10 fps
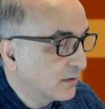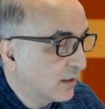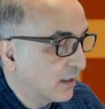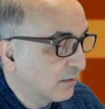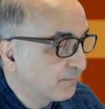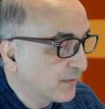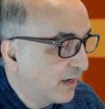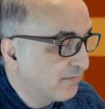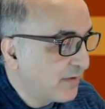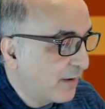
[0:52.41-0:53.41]

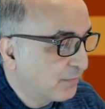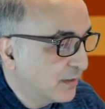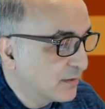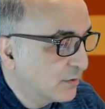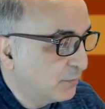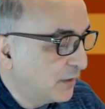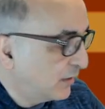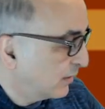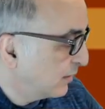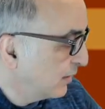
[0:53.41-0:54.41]
I've mapped this to be
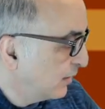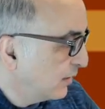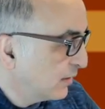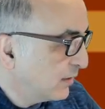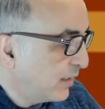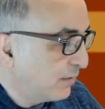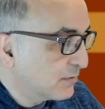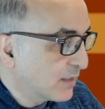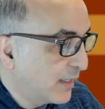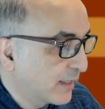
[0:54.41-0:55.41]
the game
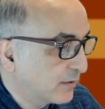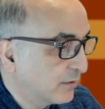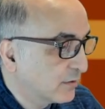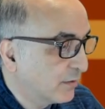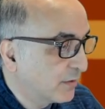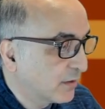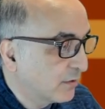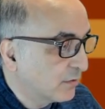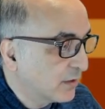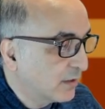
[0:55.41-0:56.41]
selector. So I'm going to go
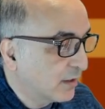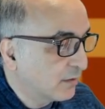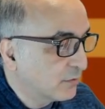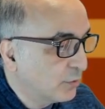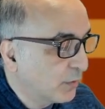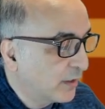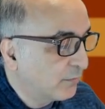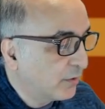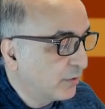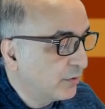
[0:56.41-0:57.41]
to 2-player
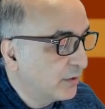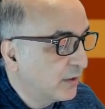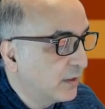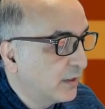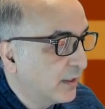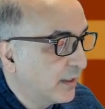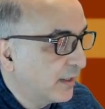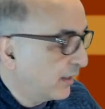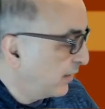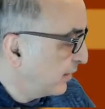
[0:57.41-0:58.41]
mode.
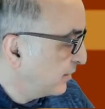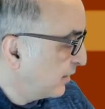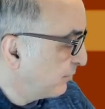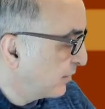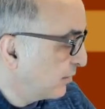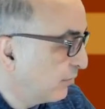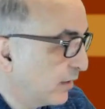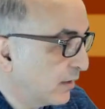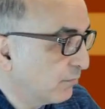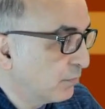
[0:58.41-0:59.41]
And I'm going to go
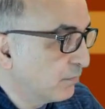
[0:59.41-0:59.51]
ahead and